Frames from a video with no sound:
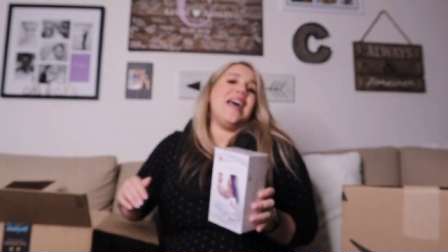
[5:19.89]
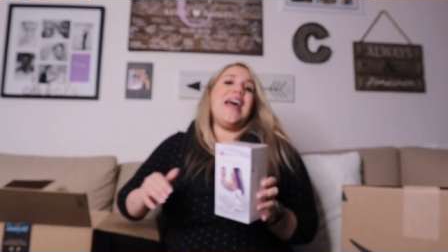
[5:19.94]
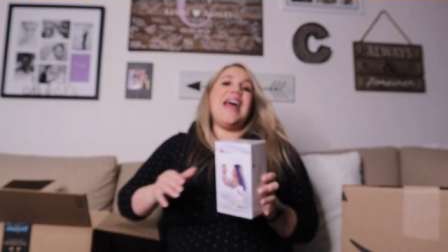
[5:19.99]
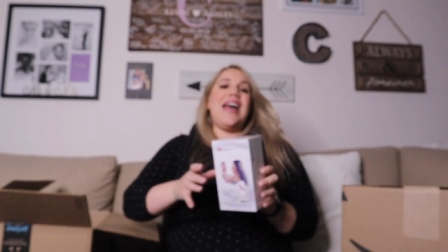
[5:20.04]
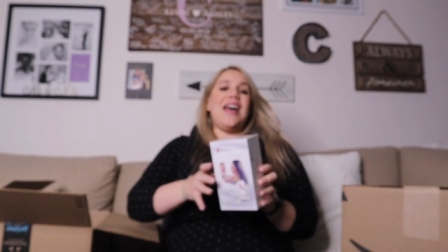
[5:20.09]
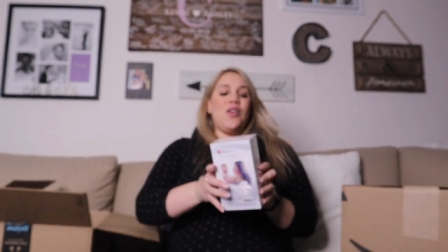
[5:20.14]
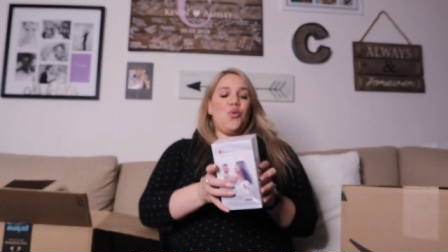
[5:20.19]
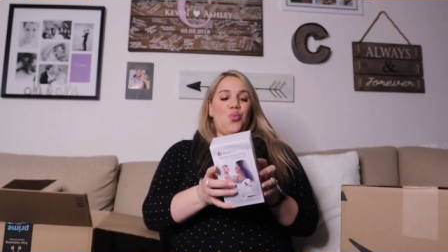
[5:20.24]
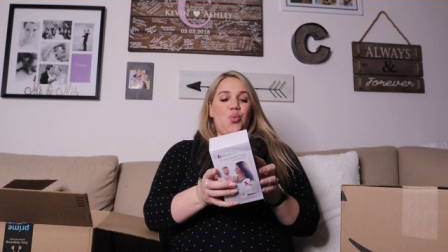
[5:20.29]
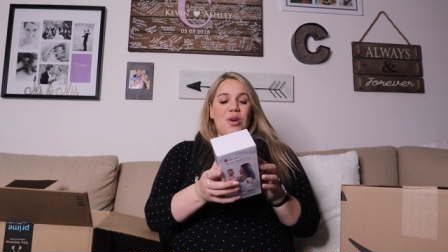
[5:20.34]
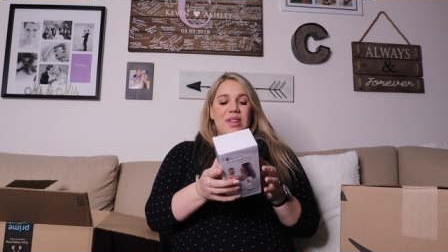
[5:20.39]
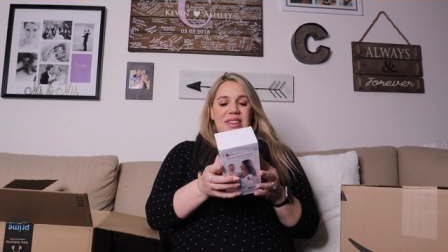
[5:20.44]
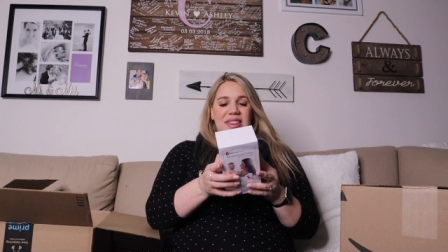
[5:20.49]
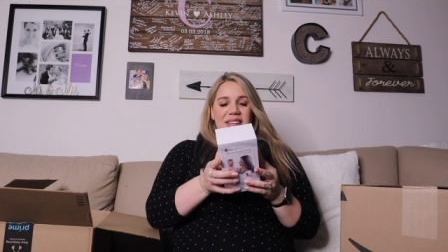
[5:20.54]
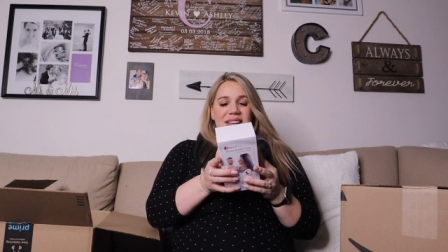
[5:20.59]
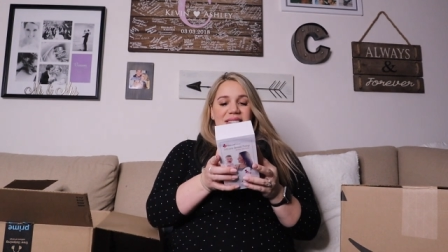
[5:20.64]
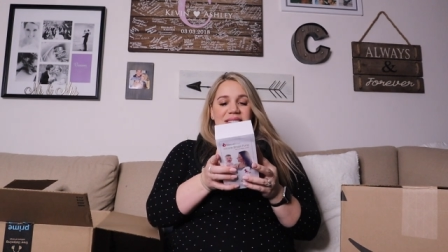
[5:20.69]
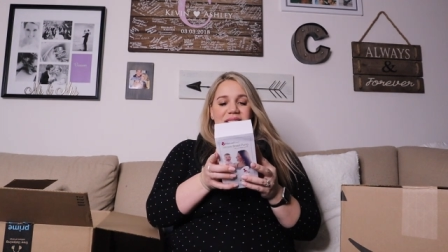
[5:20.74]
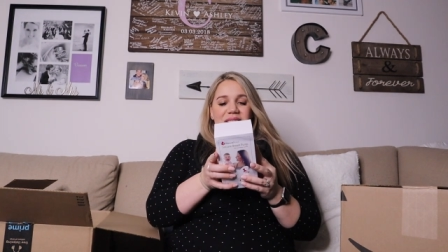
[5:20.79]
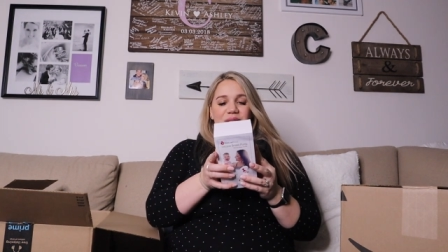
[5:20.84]
And what
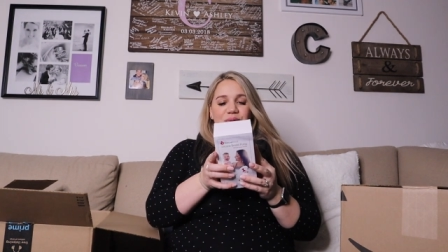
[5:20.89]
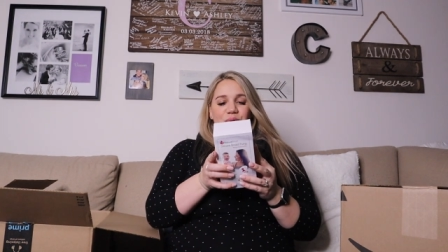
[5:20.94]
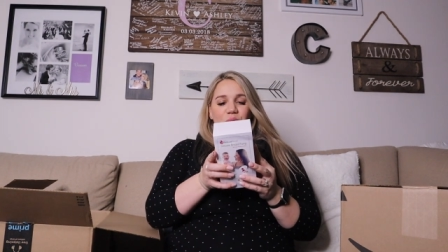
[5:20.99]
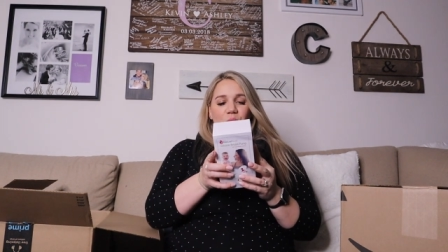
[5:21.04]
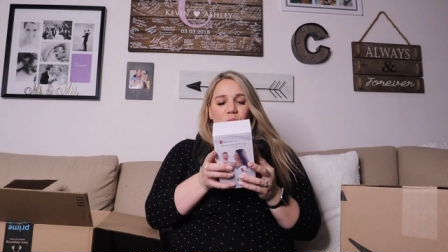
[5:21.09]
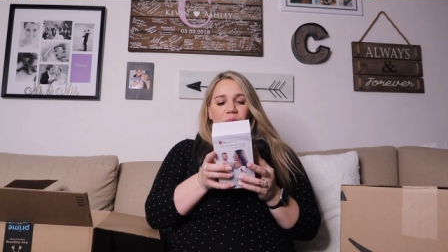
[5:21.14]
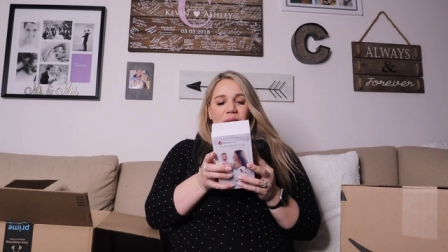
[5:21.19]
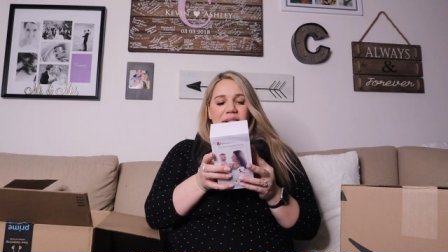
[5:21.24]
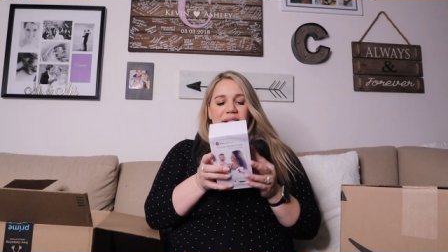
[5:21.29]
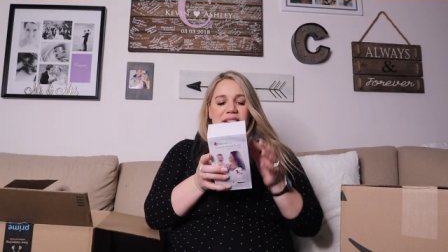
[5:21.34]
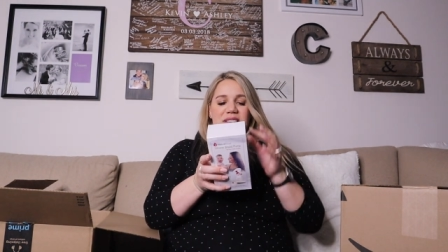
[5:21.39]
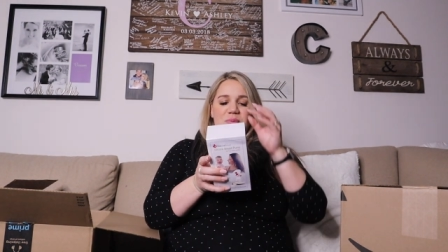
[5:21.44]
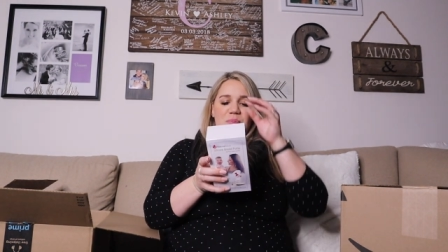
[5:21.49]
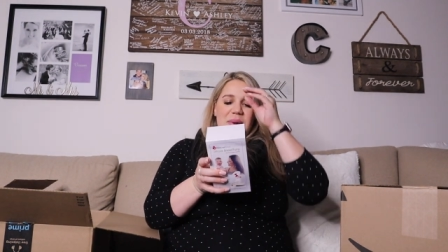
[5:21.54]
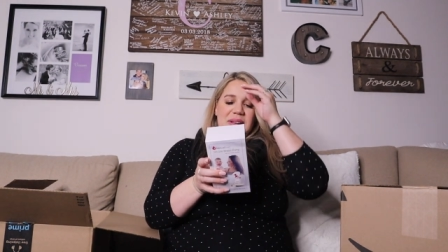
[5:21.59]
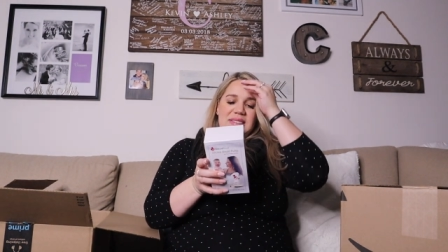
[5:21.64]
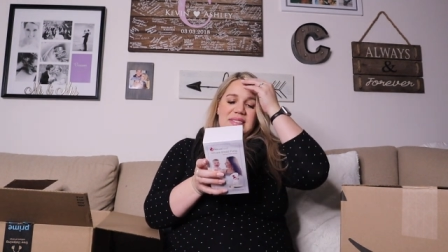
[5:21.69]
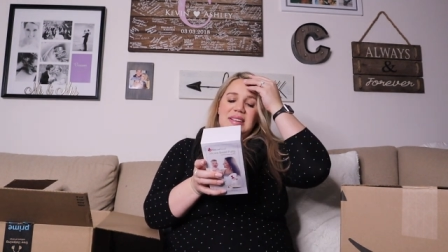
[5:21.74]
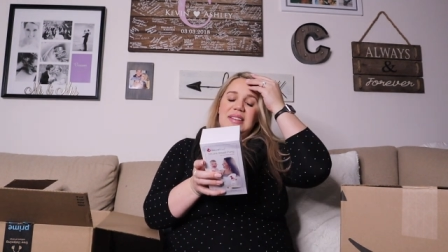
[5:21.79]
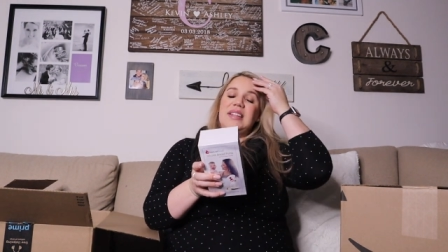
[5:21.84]
this is for is
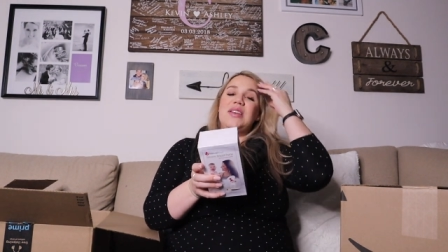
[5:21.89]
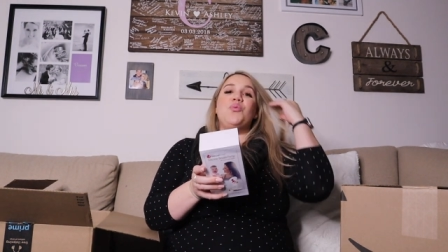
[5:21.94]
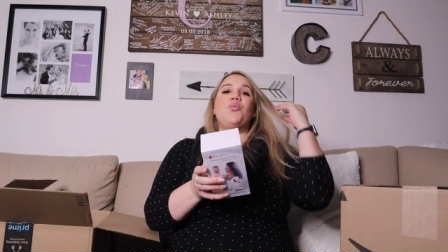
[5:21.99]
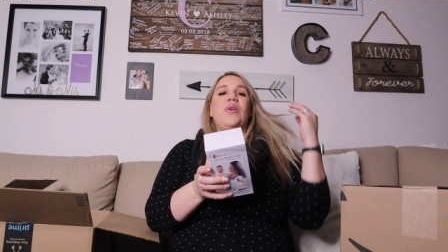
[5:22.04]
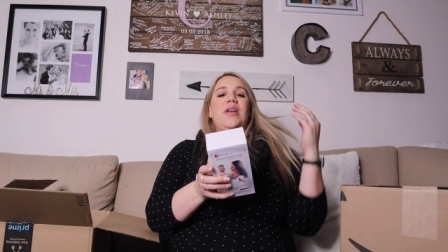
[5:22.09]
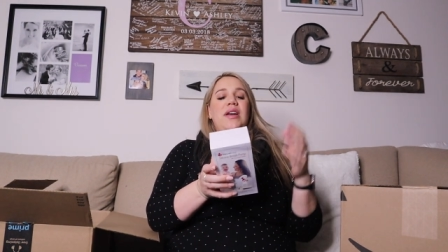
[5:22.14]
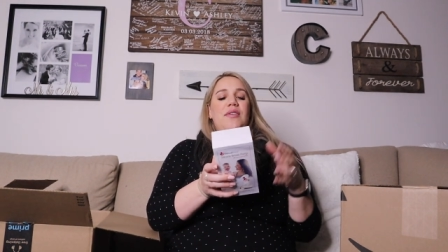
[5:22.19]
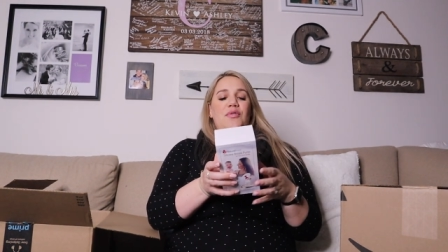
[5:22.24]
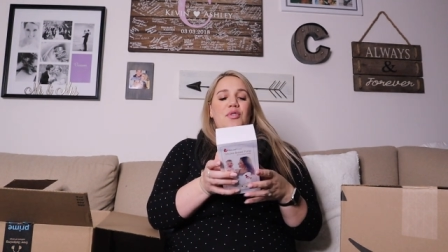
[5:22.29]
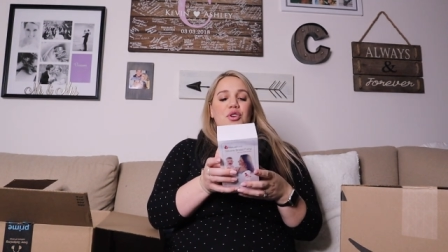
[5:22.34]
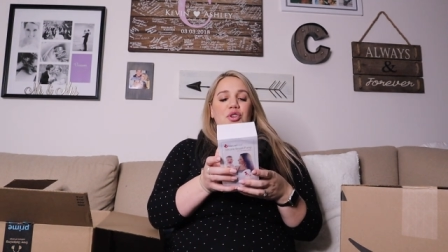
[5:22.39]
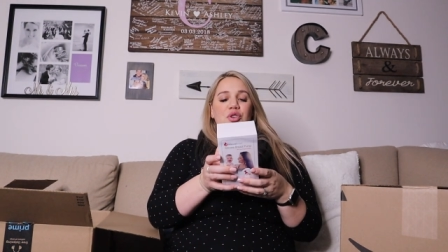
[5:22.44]
basically whenever